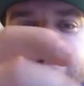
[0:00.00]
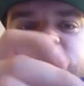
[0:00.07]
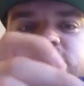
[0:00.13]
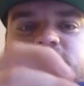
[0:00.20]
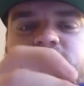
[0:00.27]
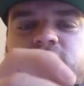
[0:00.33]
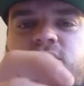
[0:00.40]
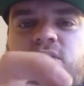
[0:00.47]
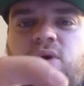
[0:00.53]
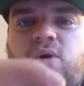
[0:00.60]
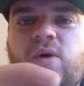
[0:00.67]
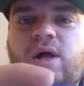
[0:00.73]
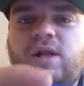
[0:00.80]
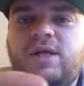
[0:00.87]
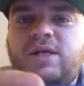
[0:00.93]
Now this
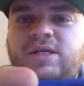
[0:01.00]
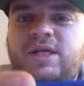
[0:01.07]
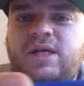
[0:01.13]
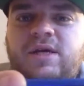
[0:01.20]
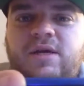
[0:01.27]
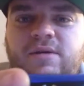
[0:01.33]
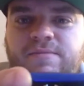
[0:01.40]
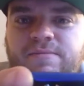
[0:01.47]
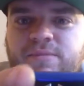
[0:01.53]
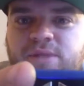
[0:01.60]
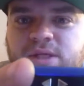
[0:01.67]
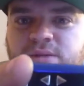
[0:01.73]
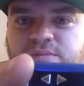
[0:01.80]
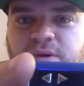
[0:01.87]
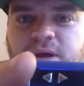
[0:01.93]

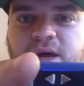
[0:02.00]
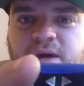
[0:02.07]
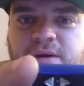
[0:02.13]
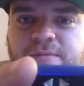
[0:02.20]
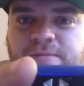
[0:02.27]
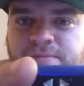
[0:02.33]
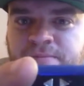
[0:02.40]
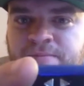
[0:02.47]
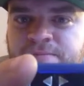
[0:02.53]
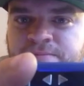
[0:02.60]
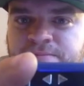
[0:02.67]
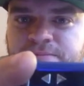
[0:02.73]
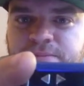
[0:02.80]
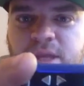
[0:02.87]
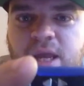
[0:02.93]
OLED display,
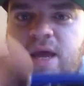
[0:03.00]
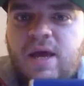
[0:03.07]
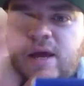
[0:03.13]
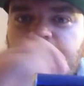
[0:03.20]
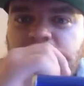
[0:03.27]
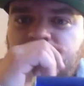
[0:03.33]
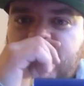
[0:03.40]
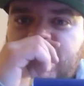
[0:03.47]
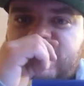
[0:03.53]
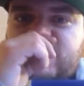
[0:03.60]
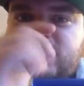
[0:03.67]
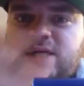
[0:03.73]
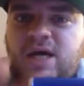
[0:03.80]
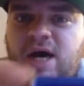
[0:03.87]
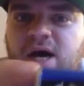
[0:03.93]

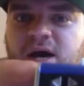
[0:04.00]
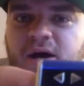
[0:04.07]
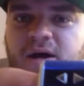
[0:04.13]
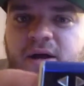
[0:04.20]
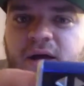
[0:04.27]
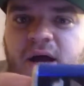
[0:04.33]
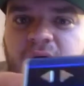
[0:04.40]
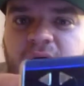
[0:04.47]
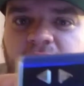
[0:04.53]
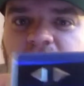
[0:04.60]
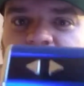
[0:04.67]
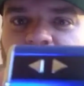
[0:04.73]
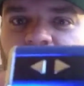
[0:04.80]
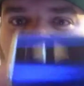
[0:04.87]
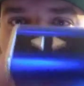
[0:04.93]
it's I'm
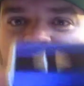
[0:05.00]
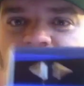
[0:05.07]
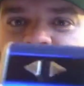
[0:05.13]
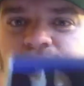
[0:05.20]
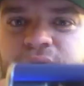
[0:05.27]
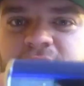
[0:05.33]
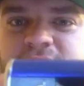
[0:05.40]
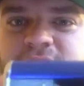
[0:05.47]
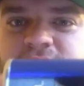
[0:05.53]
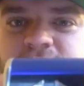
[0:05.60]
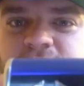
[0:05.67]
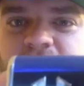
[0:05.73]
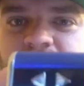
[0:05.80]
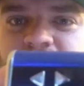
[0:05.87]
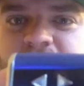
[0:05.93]
pretty
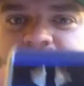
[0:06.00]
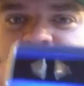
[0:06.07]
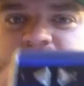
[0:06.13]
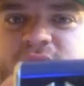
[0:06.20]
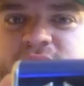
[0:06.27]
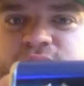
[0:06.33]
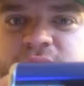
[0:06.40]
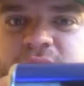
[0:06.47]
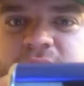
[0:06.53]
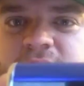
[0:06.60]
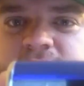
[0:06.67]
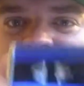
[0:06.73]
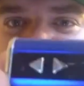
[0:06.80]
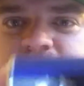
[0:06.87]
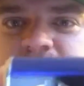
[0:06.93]
impressed. I like the
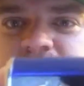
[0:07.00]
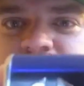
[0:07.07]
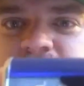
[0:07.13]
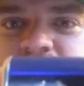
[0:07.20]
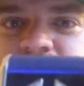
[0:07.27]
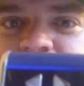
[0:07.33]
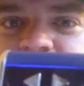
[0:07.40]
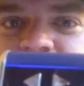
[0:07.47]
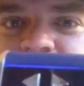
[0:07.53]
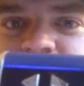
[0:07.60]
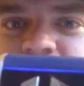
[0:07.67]
display. It's nice and